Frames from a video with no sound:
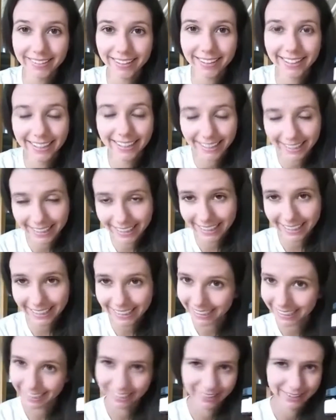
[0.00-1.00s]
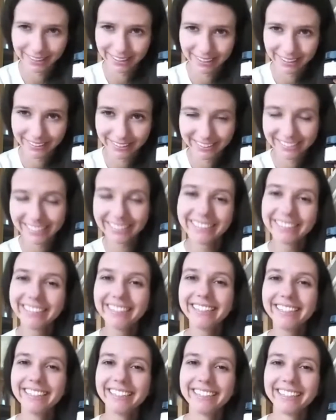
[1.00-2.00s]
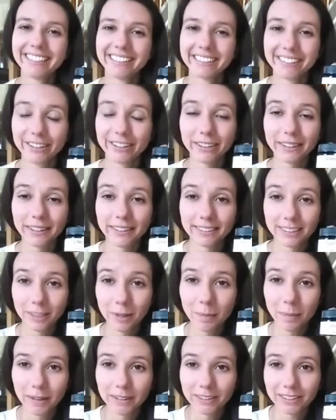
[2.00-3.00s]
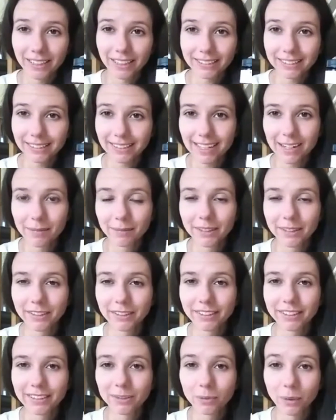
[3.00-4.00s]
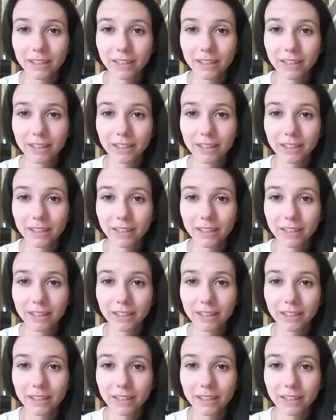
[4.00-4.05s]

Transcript: I don't know. Is there a punchline to that? I'm curious.